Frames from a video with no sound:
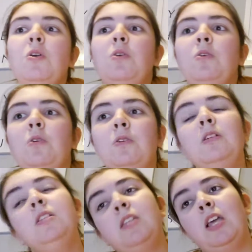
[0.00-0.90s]

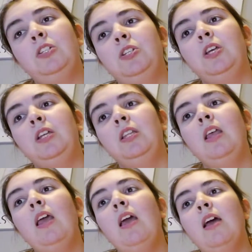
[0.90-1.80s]
utilization
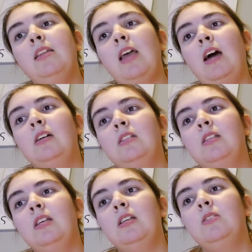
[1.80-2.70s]

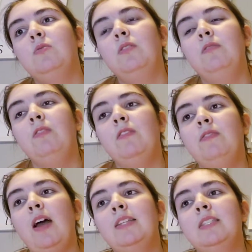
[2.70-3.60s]
analysis will
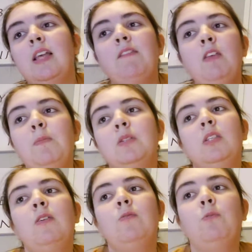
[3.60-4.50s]
reflect
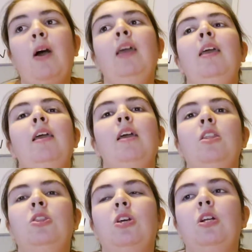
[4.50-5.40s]
70% white
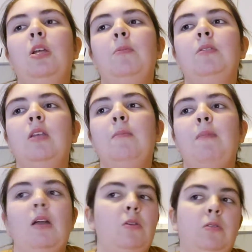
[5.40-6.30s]
and 30%
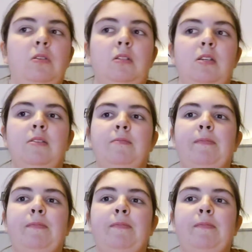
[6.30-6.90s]
minority.